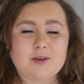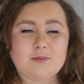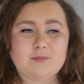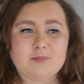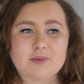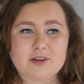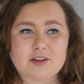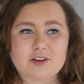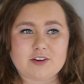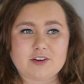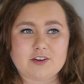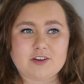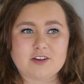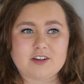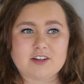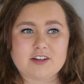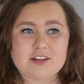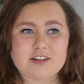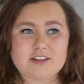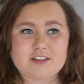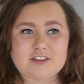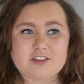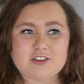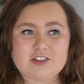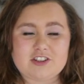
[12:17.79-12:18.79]

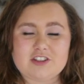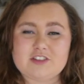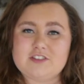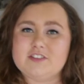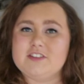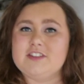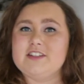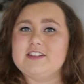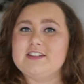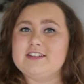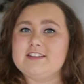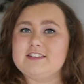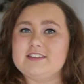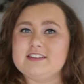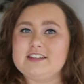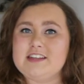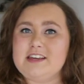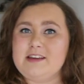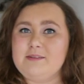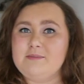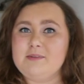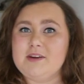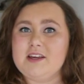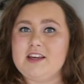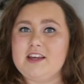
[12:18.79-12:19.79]
because she obviously didn't
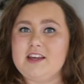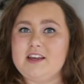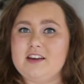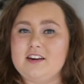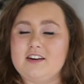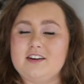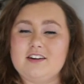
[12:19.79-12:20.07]
see me,